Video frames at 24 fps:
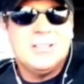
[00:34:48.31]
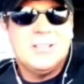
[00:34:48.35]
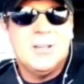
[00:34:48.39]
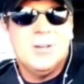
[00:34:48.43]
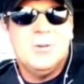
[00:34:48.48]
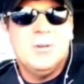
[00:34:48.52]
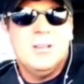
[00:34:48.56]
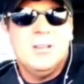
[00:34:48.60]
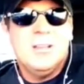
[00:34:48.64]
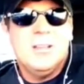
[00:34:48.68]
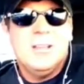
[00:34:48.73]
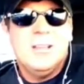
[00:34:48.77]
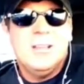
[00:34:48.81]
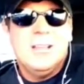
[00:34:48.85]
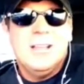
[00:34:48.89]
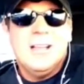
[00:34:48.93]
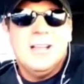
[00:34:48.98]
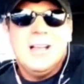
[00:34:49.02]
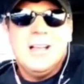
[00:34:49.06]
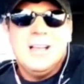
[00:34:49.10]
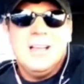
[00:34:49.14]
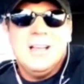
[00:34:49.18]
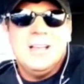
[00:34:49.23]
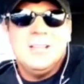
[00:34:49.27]
So
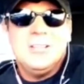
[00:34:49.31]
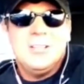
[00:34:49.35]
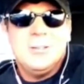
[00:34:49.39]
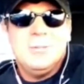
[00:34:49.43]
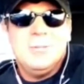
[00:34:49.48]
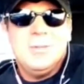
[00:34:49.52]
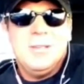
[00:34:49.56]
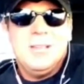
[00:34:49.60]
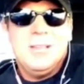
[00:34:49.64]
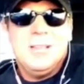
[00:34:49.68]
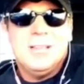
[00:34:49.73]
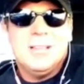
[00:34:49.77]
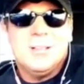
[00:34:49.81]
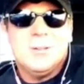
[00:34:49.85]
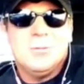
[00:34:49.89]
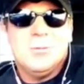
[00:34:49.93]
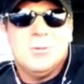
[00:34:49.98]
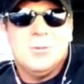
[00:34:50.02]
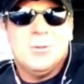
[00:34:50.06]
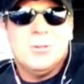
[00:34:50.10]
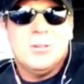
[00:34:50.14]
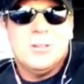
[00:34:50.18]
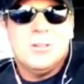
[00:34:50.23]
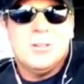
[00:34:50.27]
I should be a
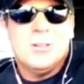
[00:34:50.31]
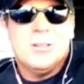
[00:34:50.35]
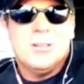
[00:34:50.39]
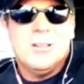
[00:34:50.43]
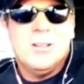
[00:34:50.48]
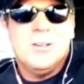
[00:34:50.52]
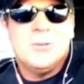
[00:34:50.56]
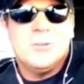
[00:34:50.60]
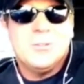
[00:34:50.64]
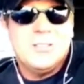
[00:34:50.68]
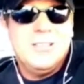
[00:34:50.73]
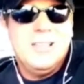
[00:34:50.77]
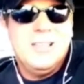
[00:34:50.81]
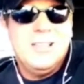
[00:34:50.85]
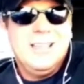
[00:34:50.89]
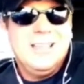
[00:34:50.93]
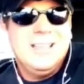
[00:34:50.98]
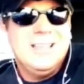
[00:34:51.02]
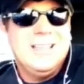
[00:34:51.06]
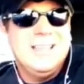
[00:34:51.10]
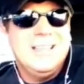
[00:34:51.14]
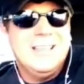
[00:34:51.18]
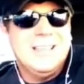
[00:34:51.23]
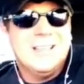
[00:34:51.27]
little more
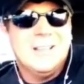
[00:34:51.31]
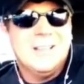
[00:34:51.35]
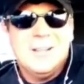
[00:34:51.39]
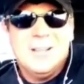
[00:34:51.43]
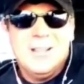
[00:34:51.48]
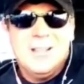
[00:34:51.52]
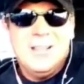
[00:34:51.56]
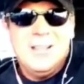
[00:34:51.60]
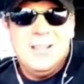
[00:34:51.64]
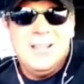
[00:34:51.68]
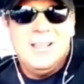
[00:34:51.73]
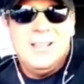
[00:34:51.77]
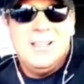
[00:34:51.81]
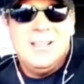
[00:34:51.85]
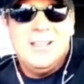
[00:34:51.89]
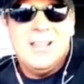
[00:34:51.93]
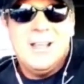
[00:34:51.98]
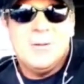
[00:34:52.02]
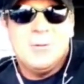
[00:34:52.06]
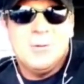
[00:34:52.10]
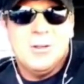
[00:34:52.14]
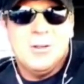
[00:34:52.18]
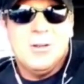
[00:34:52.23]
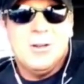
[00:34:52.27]
understanding in
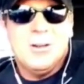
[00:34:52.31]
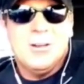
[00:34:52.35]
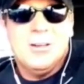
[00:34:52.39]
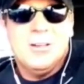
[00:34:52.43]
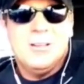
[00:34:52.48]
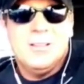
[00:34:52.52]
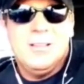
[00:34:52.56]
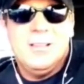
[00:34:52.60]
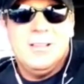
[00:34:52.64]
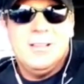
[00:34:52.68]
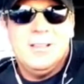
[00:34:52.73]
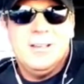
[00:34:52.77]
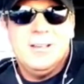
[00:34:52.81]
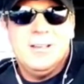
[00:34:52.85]
that regard,